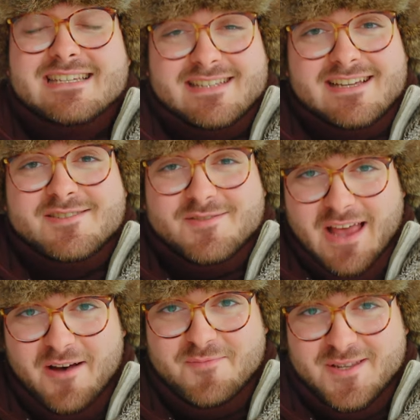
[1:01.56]
as it does
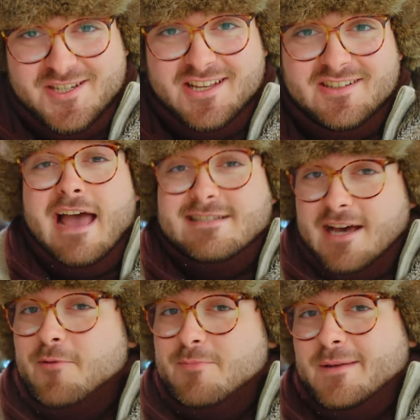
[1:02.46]
help the channel. And to
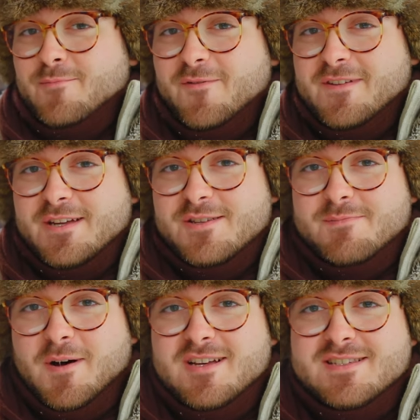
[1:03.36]
help make more videos
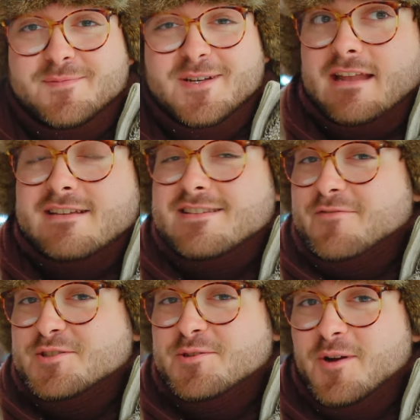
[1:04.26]
possible, it is
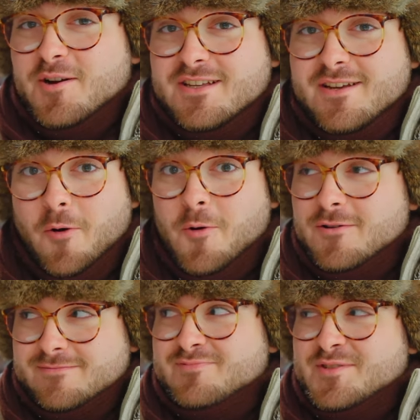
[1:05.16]
never too early
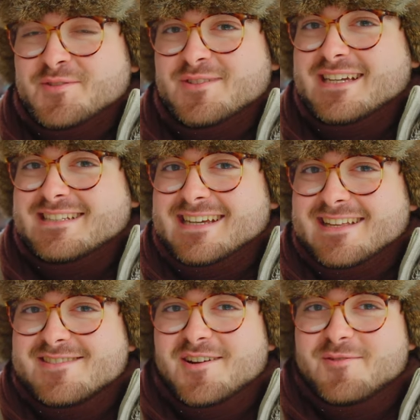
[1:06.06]
or too late to
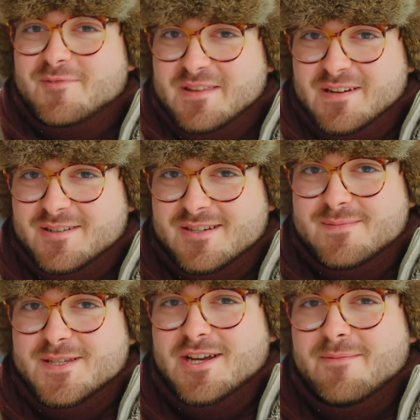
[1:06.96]
get started with your
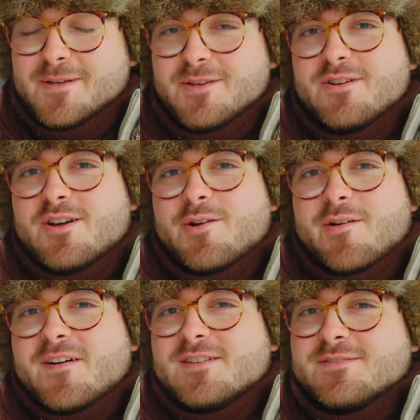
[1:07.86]
Christmas shopping. You can go to
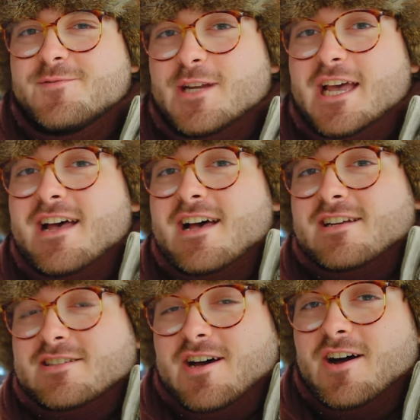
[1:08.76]

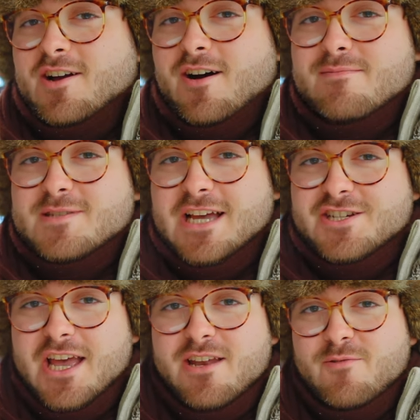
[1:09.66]

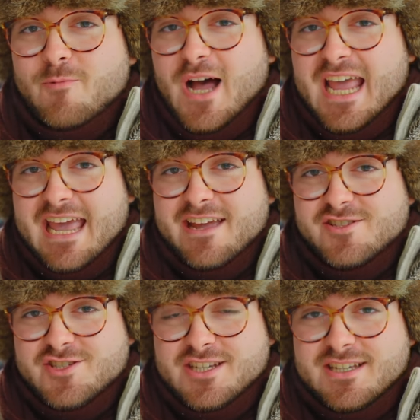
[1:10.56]

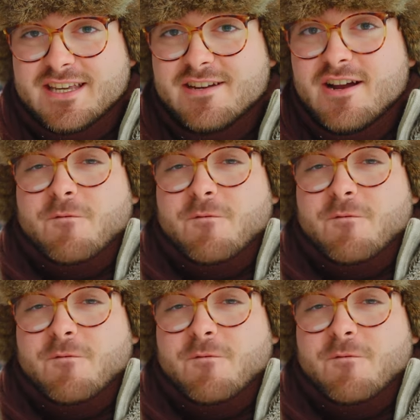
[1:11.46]
rafaelifuria.com/NYAG gear